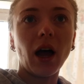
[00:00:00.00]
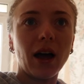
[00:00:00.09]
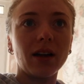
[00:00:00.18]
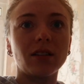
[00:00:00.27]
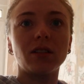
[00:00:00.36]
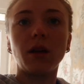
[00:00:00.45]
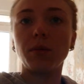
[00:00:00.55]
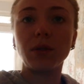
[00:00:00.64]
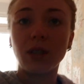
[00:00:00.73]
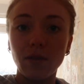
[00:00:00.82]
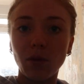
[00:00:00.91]
it
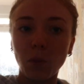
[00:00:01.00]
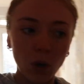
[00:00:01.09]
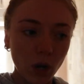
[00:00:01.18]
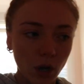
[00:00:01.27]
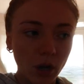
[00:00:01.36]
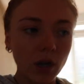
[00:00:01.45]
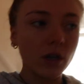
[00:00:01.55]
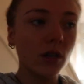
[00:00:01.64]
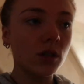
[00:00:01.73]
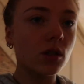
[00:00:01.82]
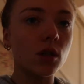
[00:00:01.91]
was even
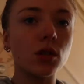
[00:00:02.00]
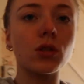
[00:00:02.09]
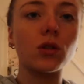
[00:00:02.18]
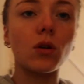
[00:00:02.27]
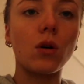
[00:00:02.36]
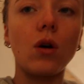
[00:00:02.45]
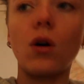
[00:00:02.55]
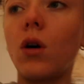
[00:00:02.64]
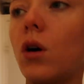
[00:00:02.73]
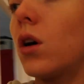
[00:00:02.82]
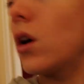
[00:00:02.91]
worse.
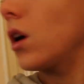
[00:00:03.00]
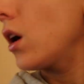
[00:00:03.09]
So